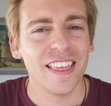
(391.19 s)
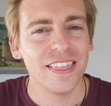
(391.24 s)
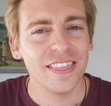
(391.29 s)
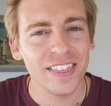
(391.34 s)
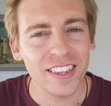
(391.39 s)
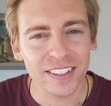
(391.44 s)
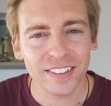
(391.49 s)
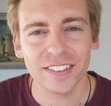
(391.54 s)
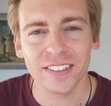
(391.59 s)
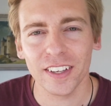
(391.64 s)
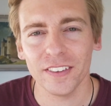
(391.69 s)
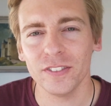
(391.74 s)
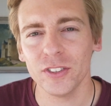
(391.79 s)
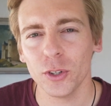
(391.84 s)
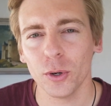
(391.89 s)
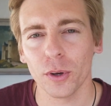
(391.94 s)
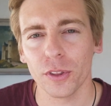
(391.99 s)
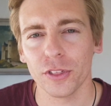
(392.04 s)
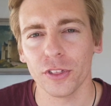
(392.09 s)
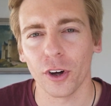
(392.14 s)
This gives
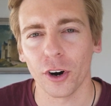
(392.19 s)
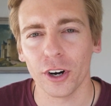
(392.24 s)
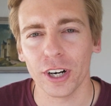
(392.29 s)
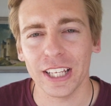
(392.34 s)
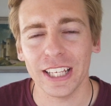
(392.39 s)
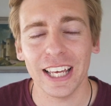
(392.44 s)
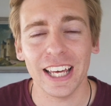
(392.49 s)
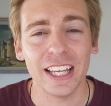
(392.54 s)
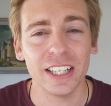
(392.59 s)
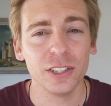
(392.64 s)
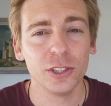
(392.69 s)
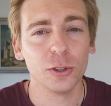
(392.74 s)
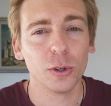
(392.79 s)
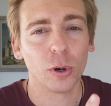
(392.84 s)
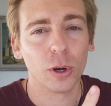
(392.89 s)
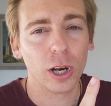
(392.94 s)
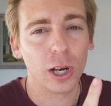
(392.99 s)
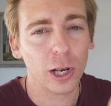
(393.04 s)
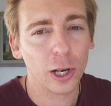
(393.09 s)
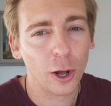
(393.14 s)
you authority in
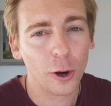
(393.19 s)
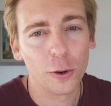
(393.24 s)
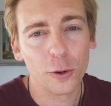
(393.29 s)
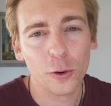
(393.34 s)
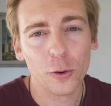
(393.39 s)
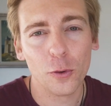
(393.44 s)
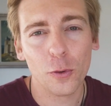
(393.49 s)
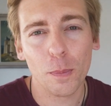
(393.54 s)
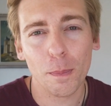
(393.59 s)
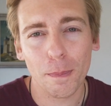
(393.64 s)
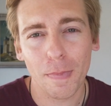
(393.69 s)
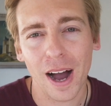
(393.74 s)
your local